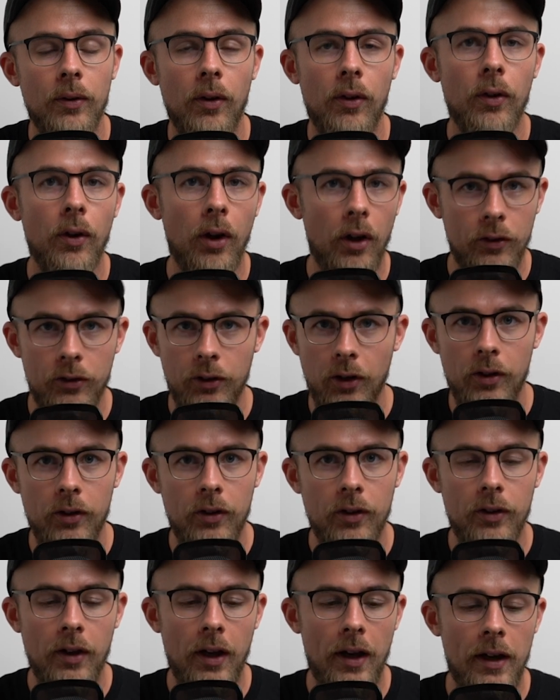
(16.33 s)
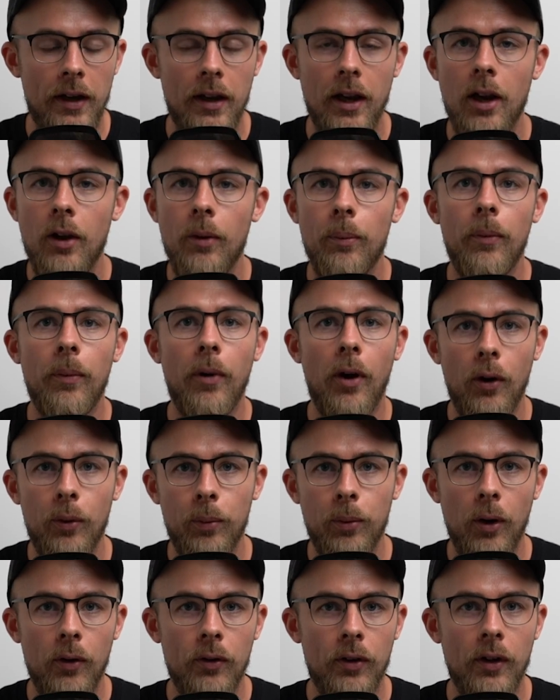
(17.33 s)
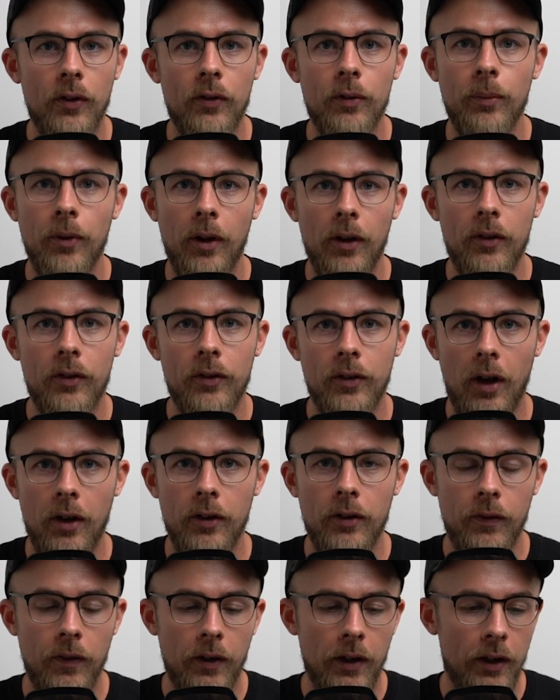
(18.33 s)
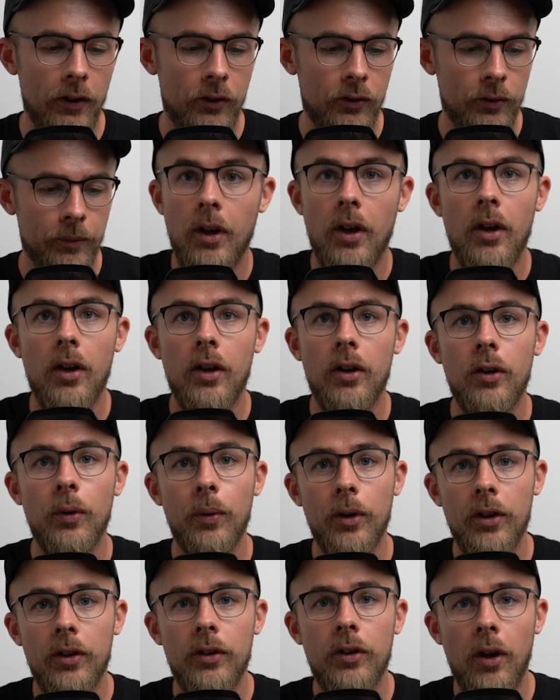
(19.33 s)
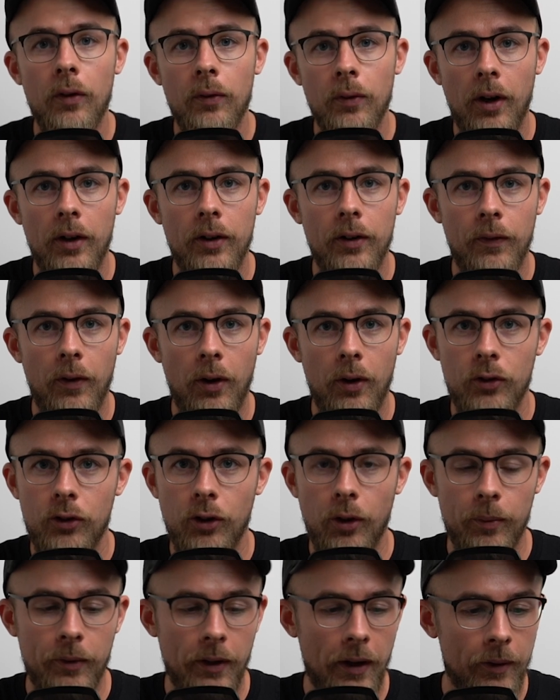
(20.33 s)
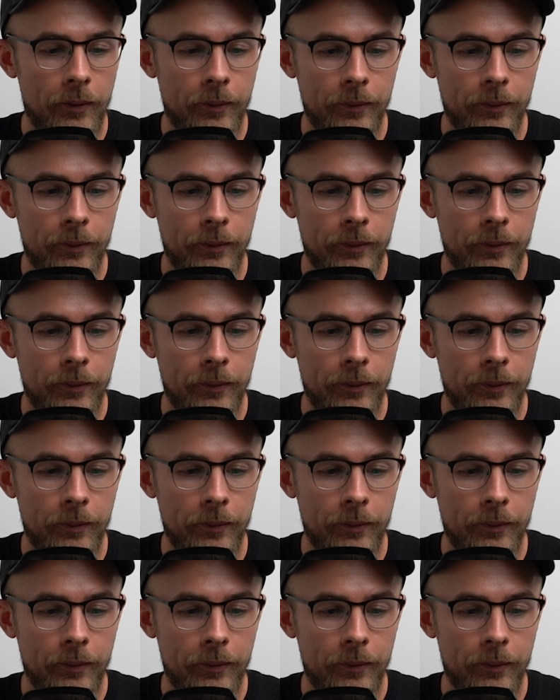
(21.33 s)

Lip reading: so I thought I'd show you today my whole process from like start to finish. Cool, we're going to dive right into Photoshop now.